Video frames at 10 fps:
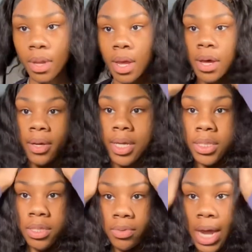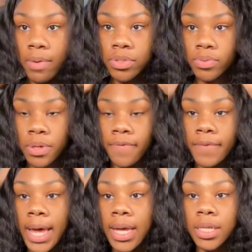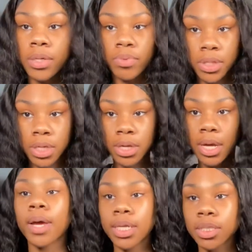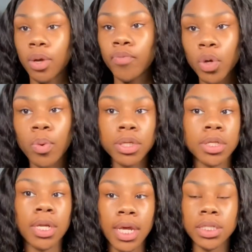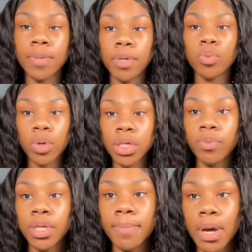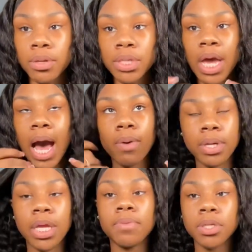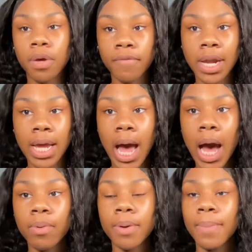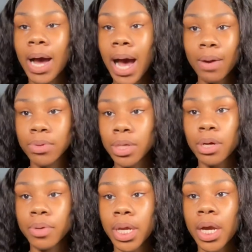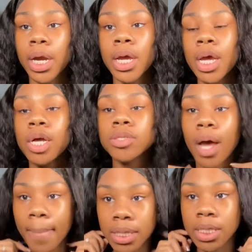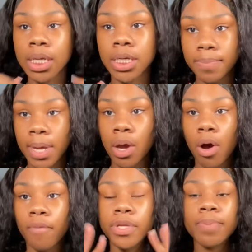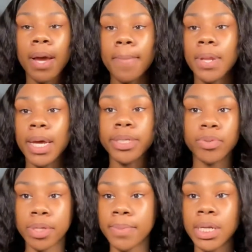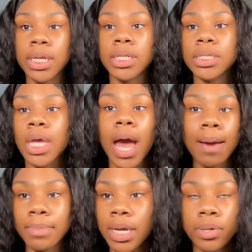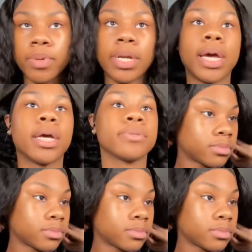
Okay, so now it's real flat. It looked really good. Okay, so if you want your lace to be really, really melted, I would keep this on for like an hour, but I really don't care. So I'm about to take this band off. It's probably been like 3 minutes. I'm not doing that.